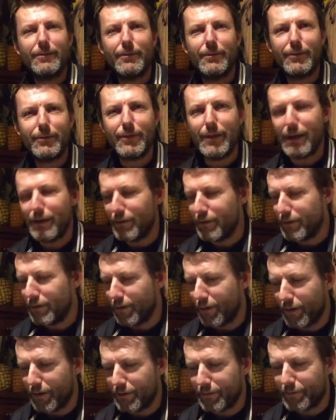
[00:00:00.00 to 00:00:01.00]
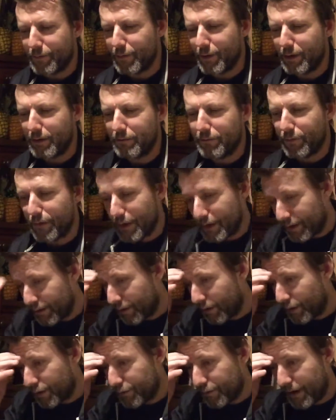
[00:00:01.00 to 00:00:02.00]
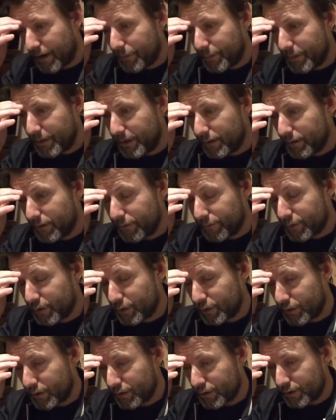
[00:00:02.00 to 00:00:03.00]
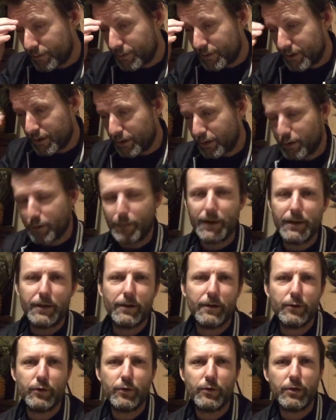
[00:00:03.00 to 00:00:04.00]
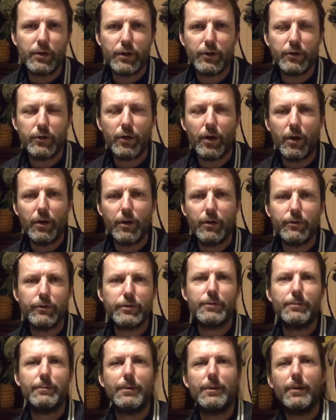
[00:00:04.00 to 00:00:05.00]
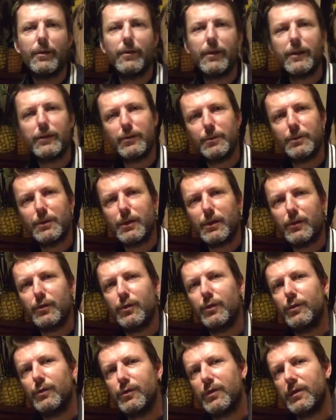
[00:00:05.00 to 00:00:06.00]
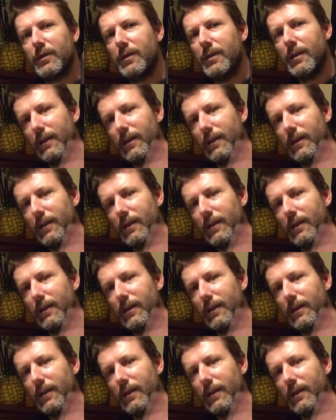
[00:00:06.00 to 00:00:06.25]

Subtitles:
they're like fucking feeling like crap, and then all of a sudden somebody's going to come out, they're going to die or something like that. Somebody's going to touch it,